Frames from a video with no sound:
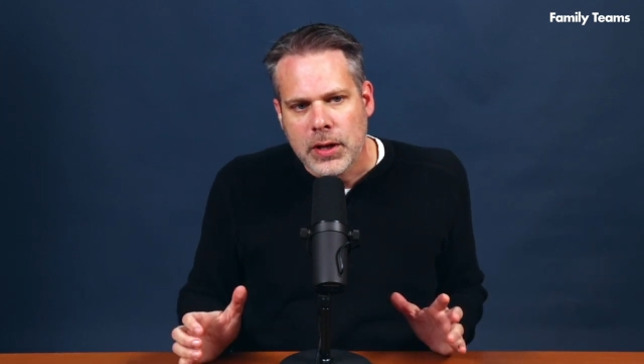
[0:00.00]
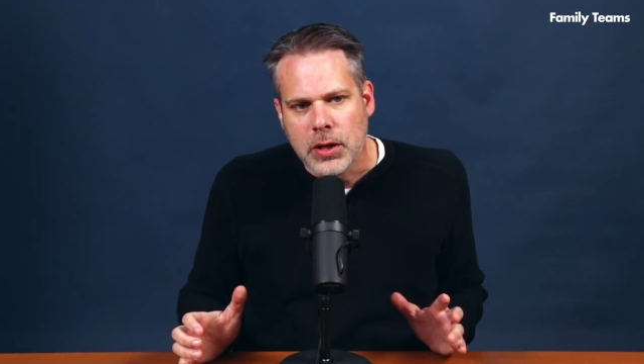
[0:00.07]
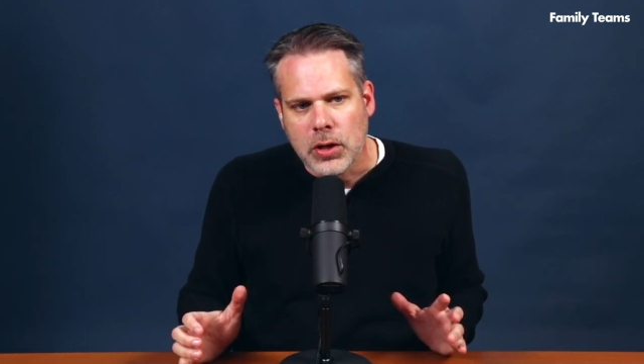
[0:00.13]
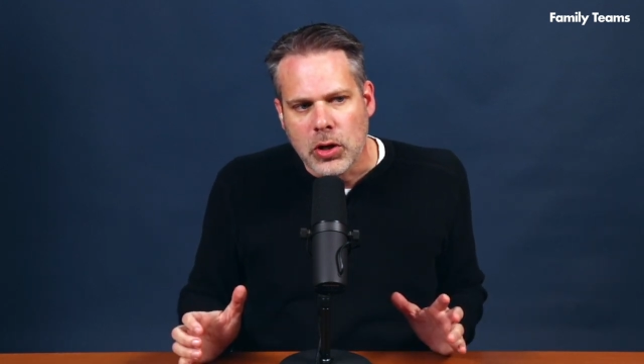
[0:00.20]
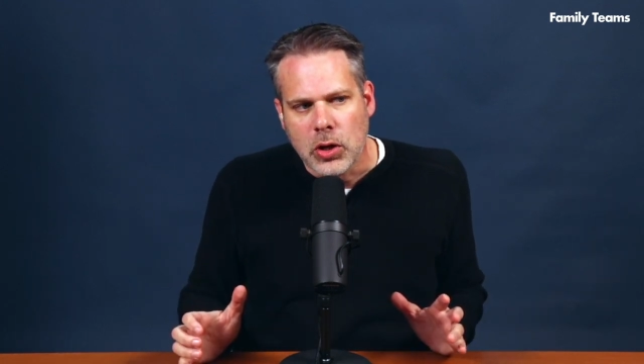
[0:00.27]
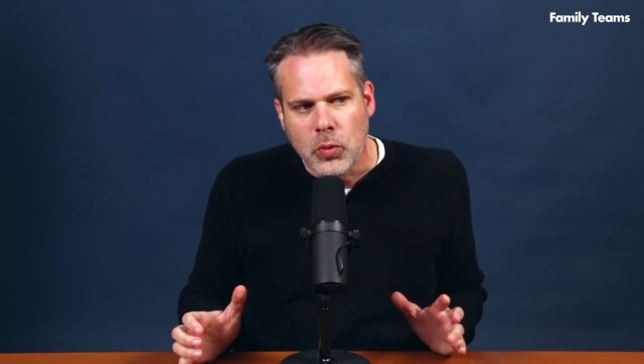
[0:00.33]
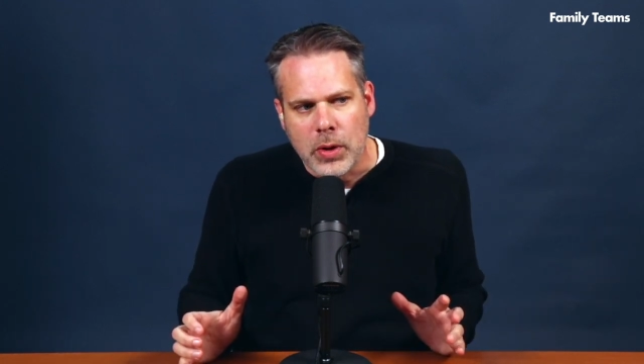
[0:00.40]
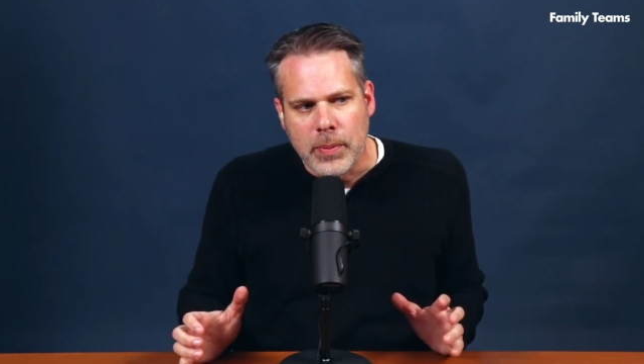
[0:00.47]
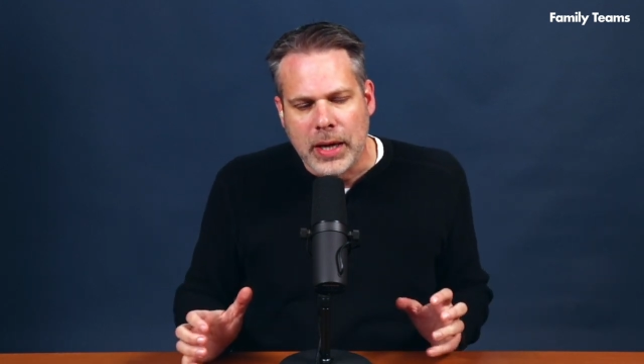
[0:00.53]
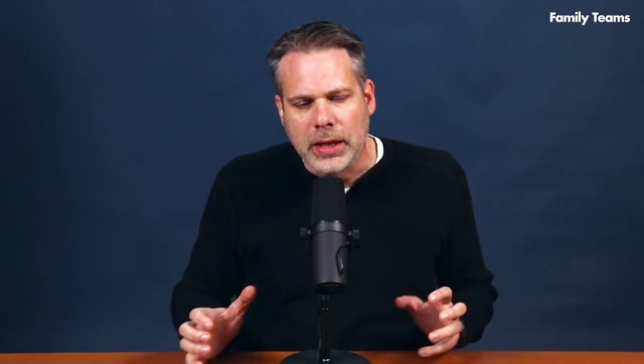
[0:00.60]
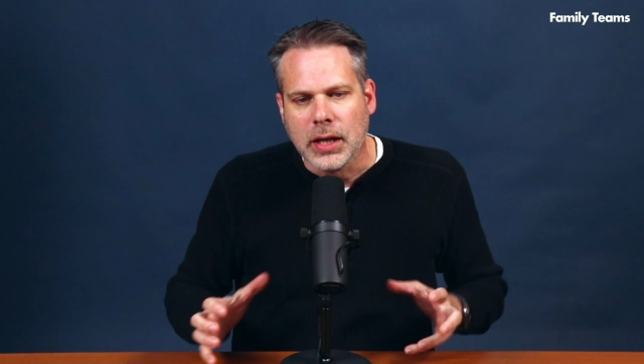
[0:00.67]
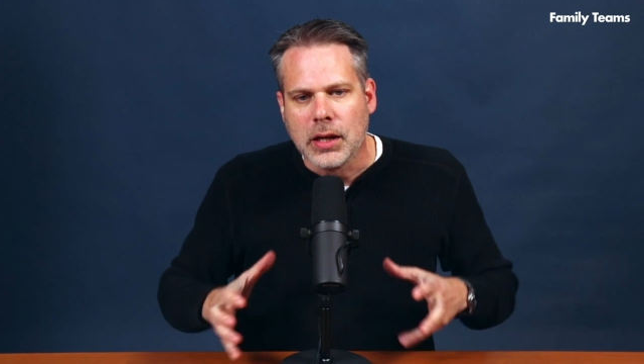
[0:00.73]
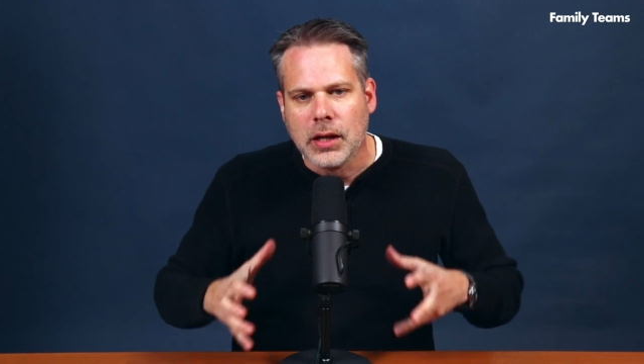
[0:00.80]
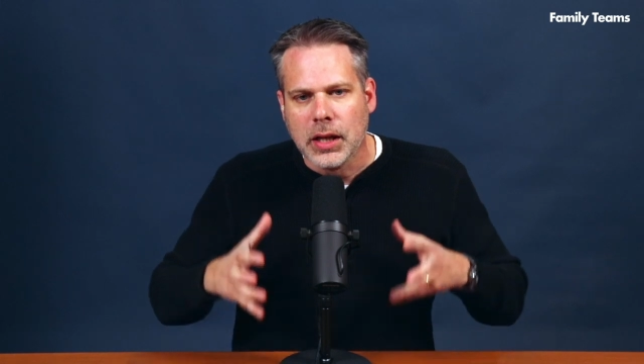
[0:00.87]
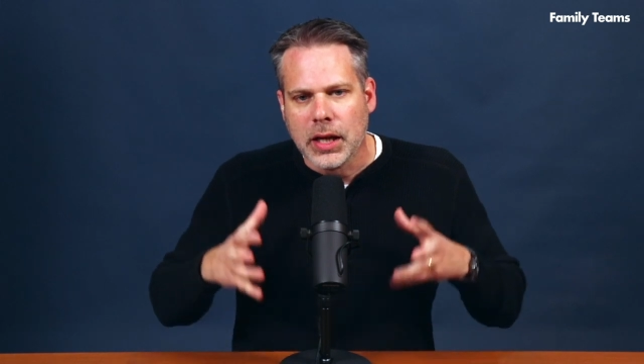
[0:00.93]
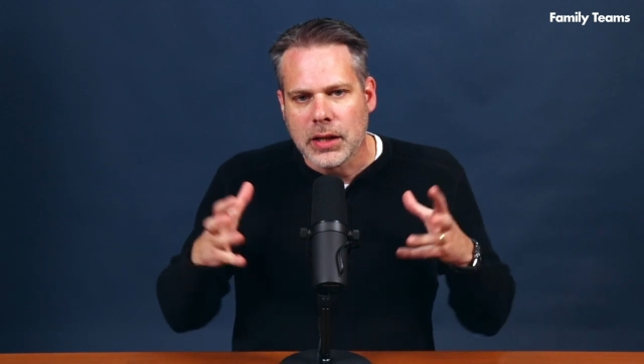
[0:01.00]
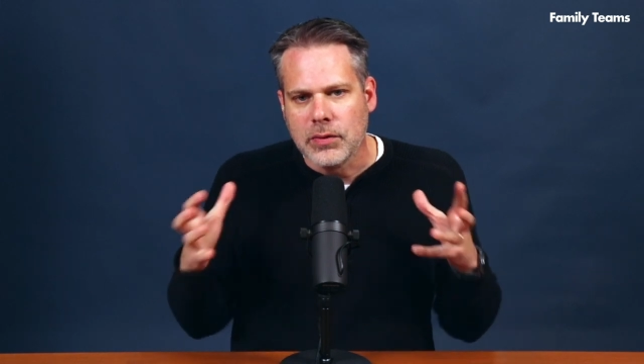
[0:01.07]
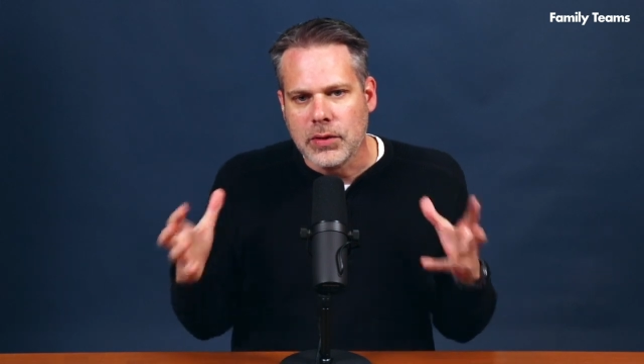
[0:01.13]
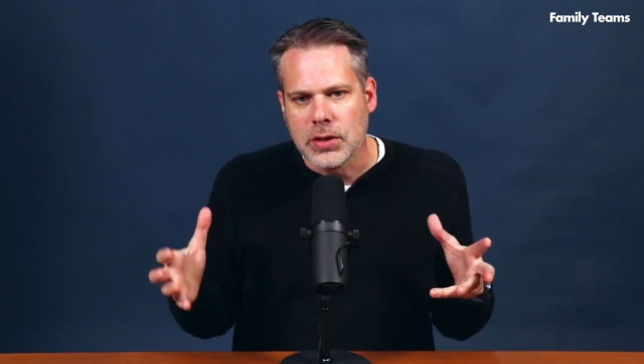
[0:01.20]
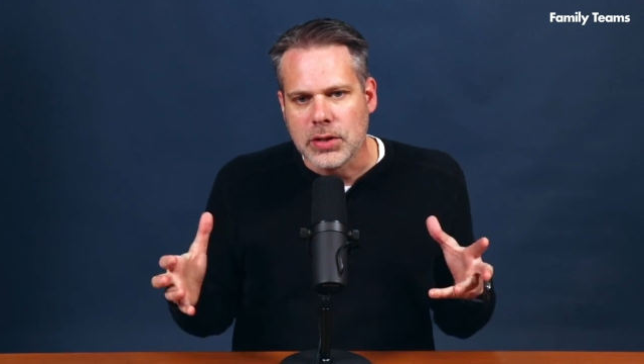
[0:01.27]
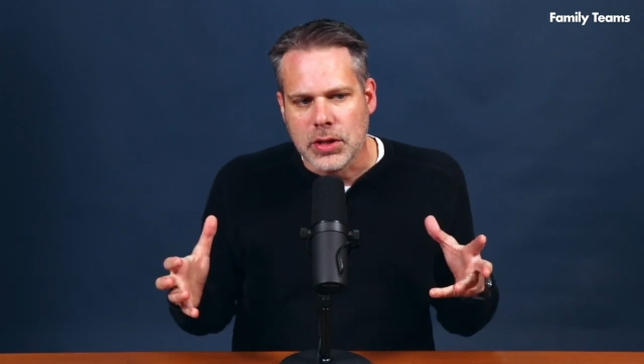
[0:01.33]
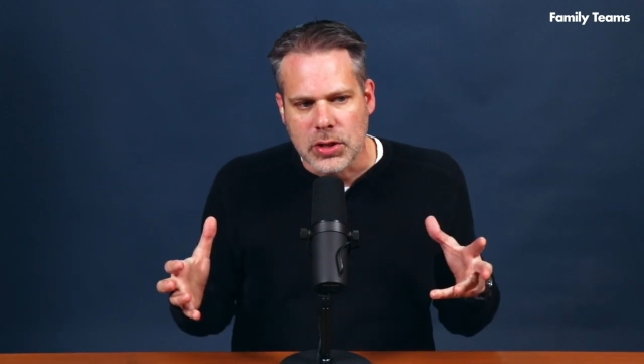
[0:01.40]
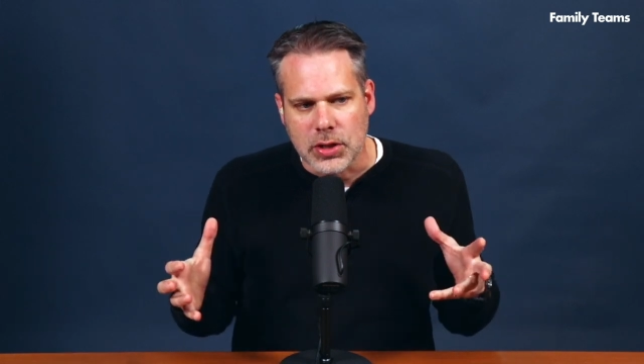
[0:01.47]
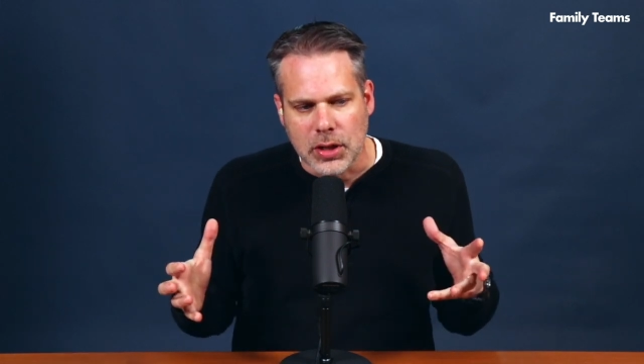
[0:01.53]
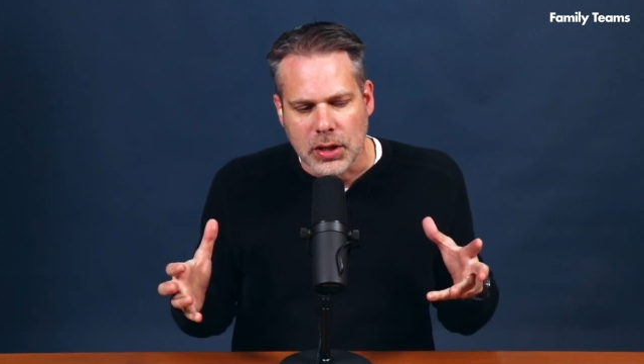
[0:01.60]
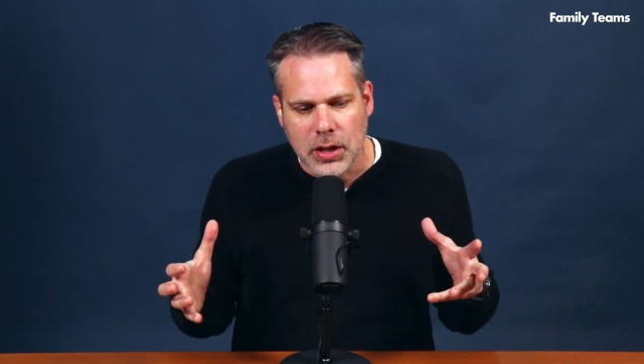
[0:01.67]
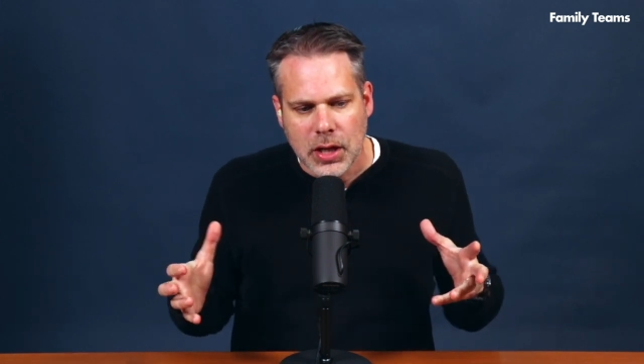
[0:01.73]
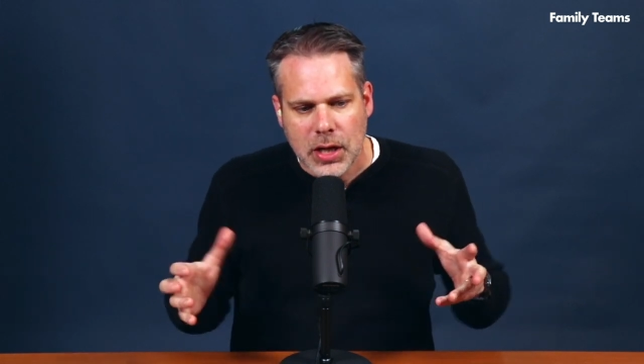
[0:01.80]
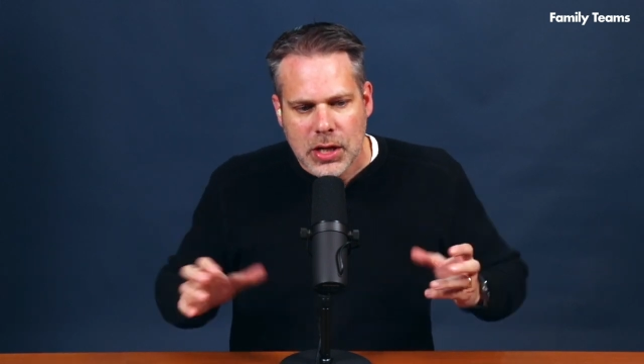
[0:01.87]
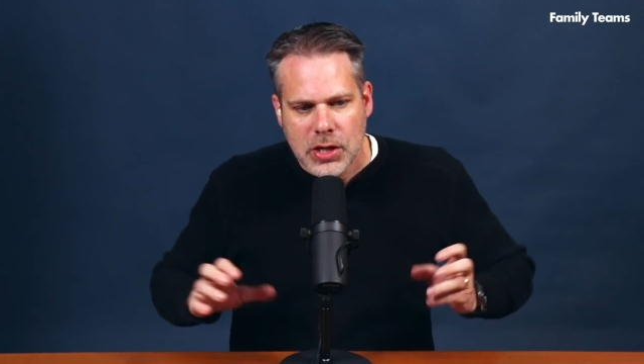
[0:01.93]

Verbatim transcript: you, we make a collective decision